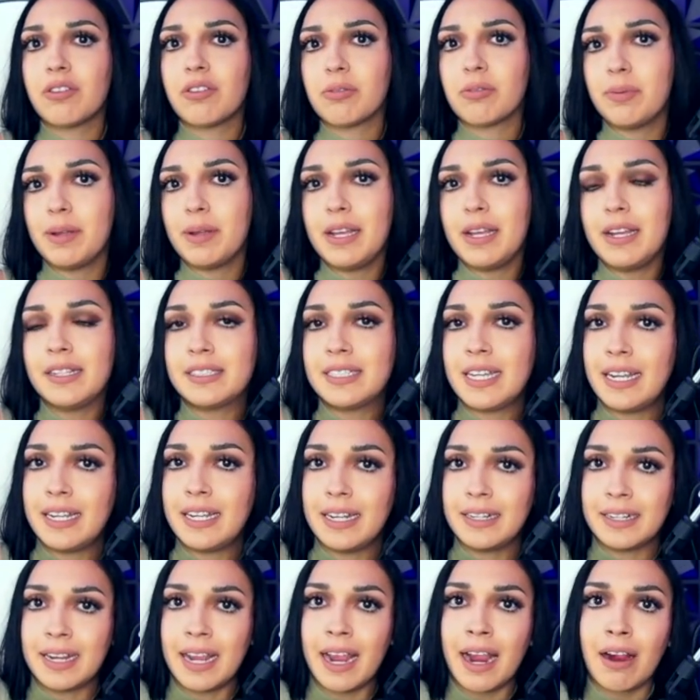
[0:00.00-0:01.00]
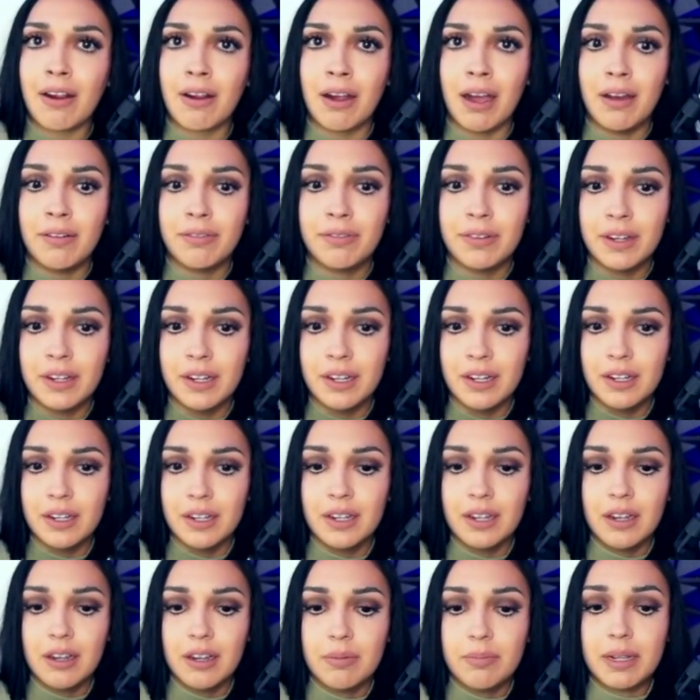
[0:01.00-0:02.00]
they're being taken care of?
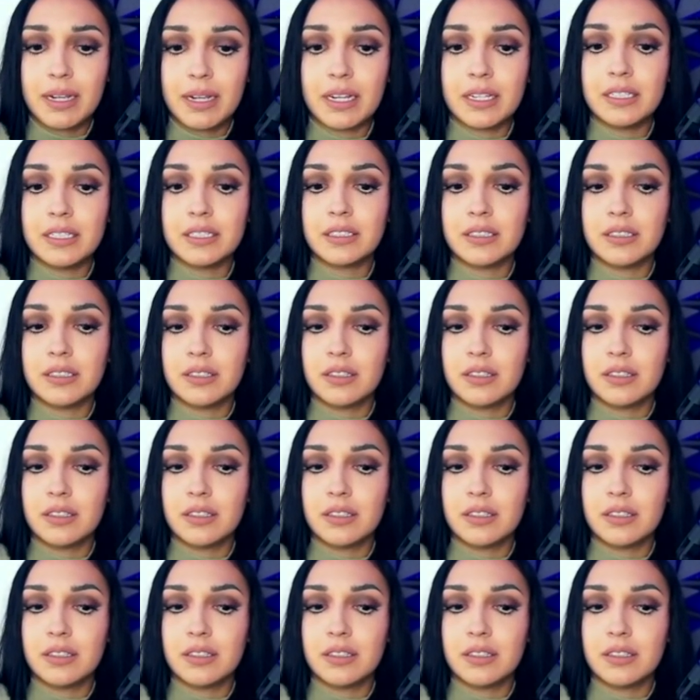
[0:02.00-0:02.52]
Because